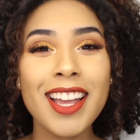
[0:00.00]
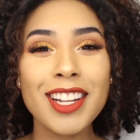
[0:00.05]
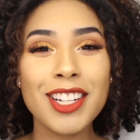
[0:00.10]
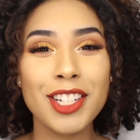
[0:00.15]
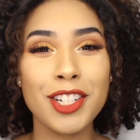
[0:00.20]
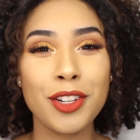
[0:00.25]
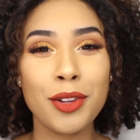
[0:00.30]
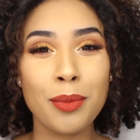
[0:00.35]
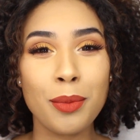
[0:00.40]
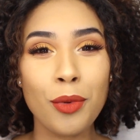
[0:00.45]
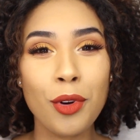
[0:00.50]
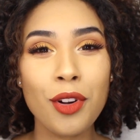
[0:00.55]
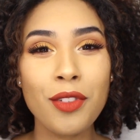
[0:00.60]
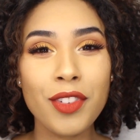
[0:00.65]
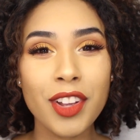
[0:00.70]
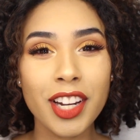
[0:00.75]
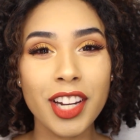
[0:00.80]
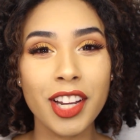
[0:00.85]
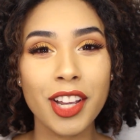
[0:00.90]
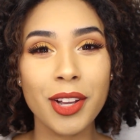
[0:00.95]
to do more
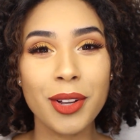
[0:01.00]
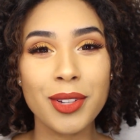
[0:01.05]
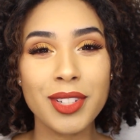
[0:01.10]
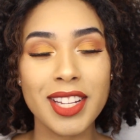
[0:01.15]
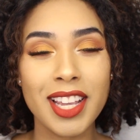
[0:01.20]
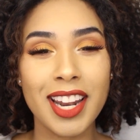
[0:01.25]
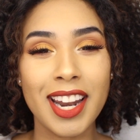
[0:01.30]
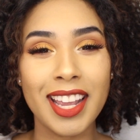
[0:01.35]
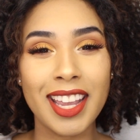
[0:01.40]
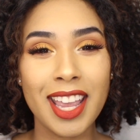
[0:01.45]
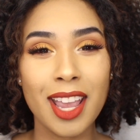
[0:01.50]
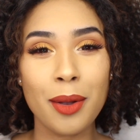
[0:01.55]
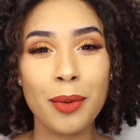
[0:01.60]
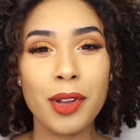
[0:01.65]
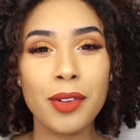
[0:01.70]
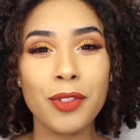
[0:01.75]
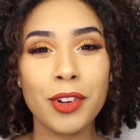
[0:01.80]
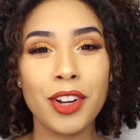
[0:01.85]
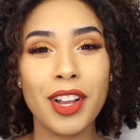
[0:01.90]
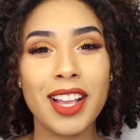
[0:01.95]
videos, and I can't
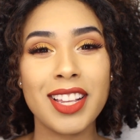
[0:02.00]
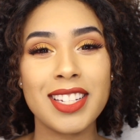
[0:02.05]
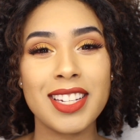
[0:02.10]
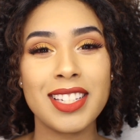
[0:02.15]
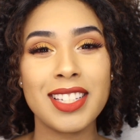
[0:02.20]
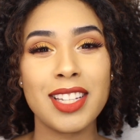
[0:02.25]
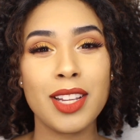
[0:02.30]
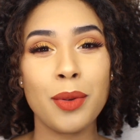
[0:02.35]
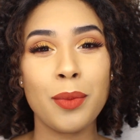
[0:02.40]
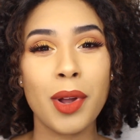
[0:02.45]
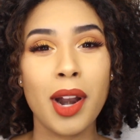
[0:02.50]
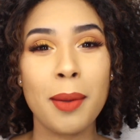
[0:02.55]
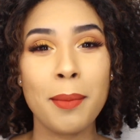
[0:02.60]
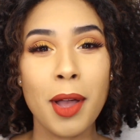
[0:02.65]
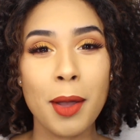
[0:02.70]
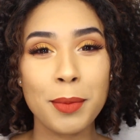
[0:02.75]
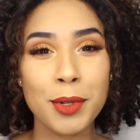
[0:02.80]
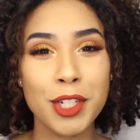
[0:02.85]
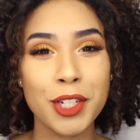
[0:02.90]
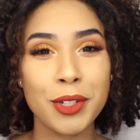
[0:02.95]
wait for you guys to see what I'm up